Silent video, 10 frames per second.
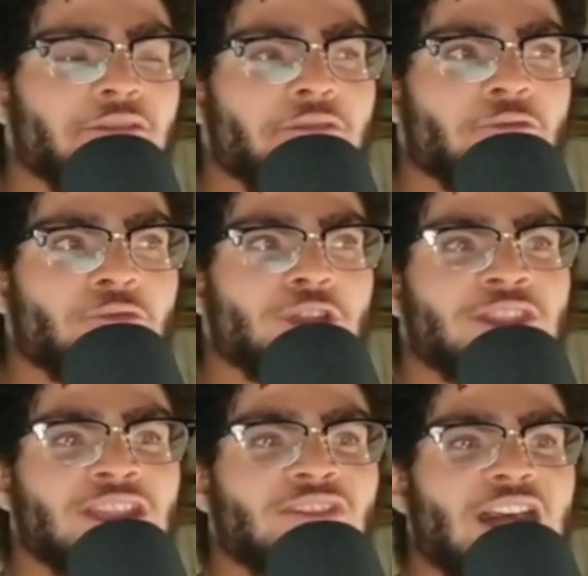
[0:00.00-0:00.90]
when you
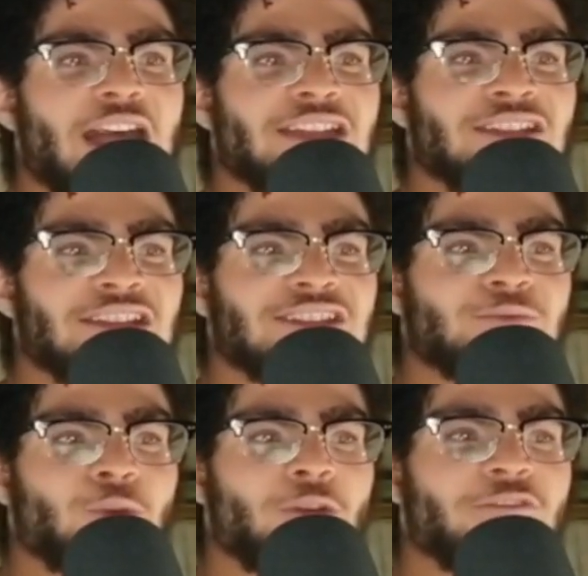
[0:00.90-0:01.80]
think of the idea that they're
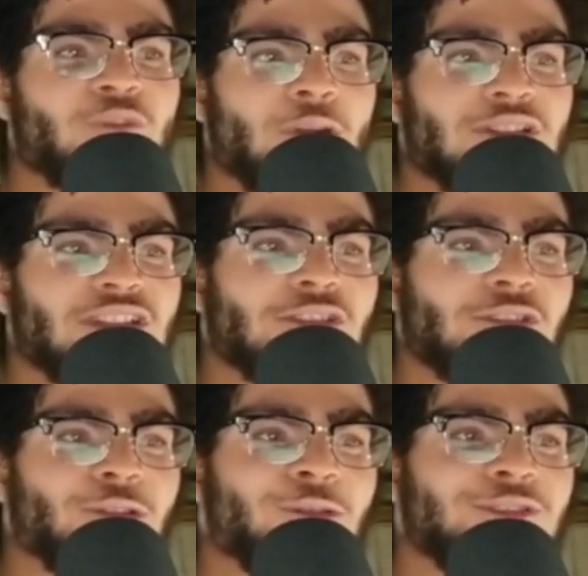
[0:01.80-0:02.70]
both
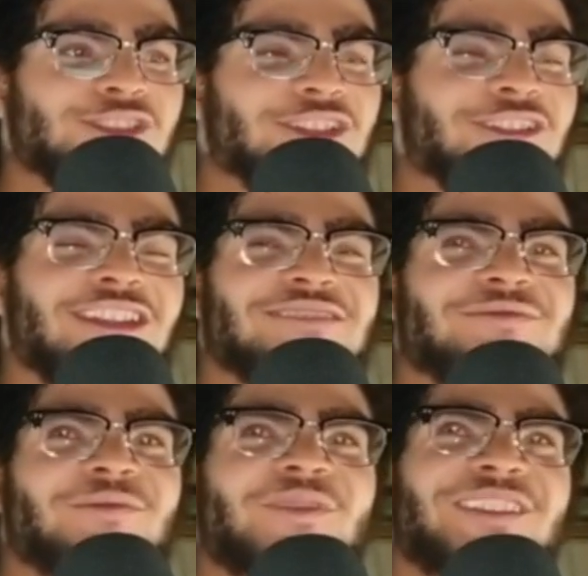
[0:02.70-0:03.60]
14-year-olds, and
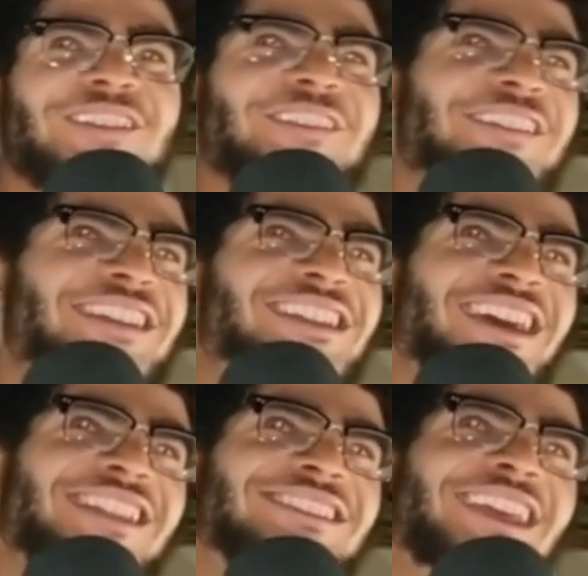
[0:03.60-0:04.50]
it
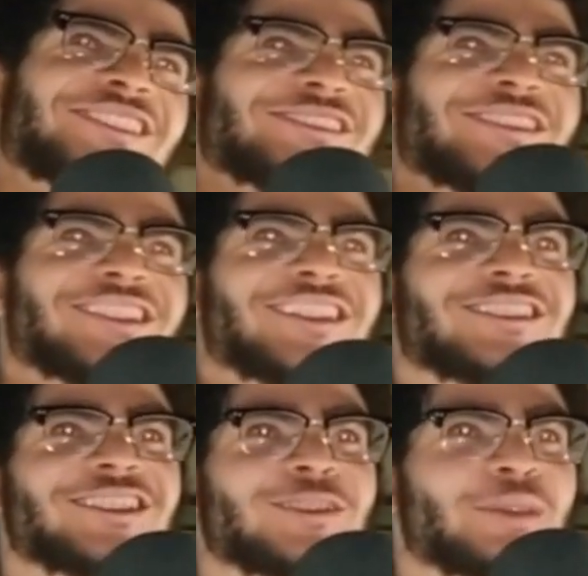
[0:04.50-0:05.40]
kind of takes it a
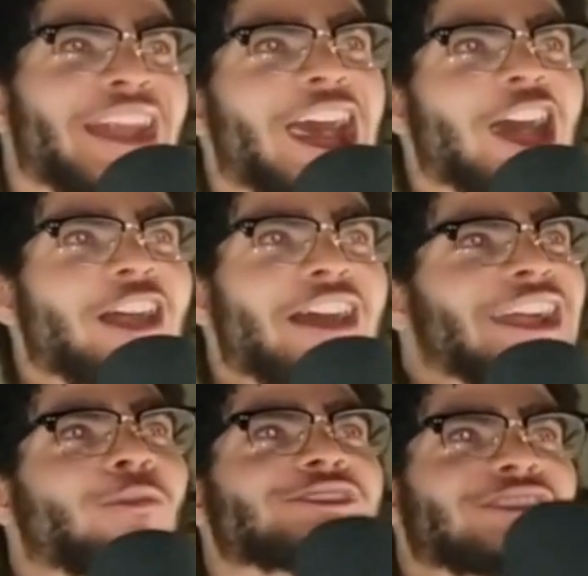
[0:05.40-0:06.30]
little bit odd. Like,
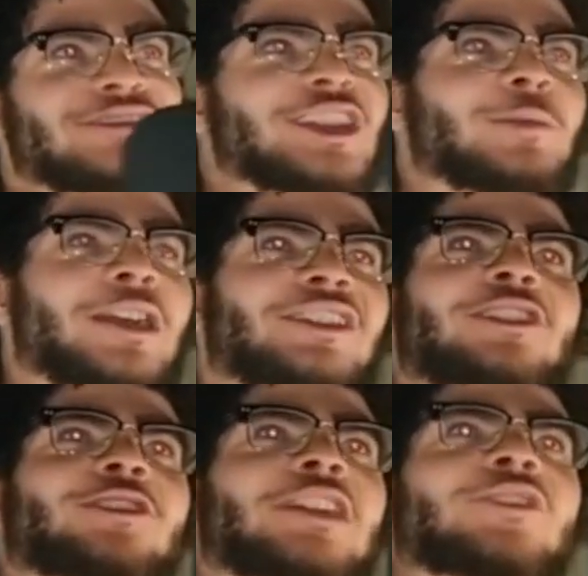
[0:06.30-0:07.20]
I wasn't thinking about
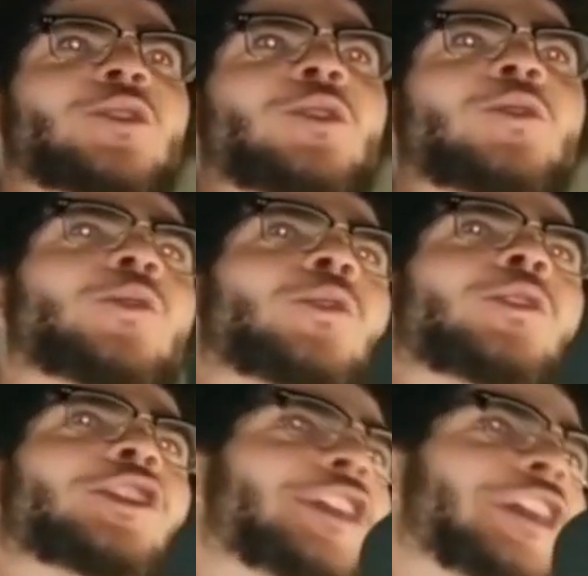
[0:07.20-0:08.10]
that throughout the whole
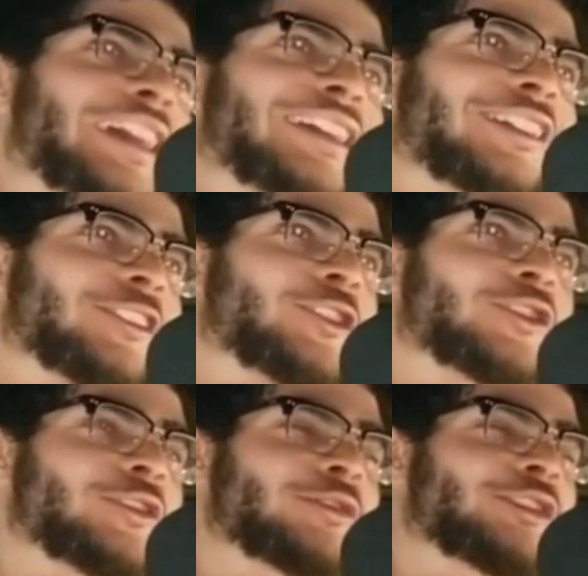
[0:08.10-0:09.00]

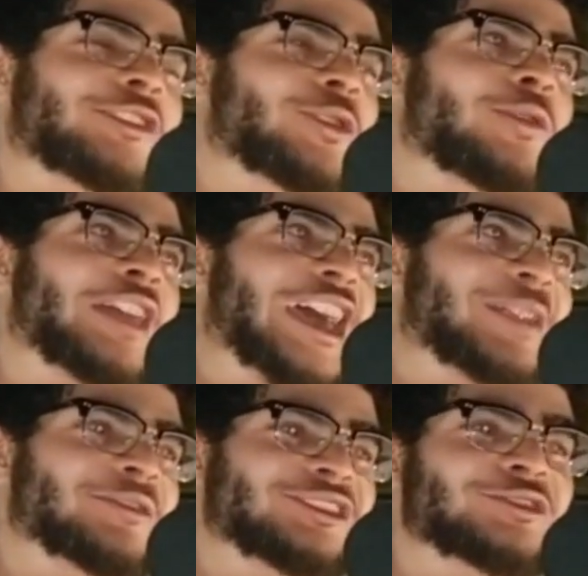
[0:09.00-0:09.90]

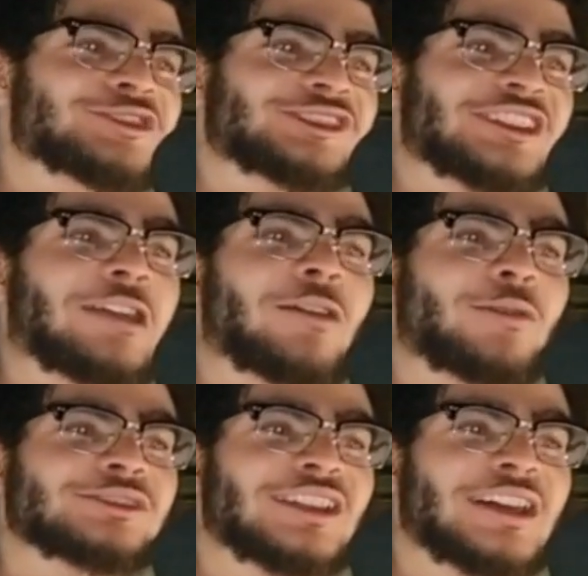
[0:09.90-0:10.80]
anime until just now. I
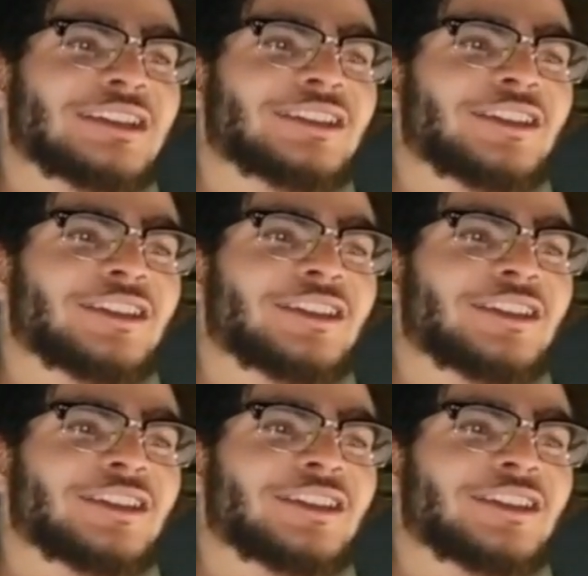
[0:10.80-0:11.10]
was like,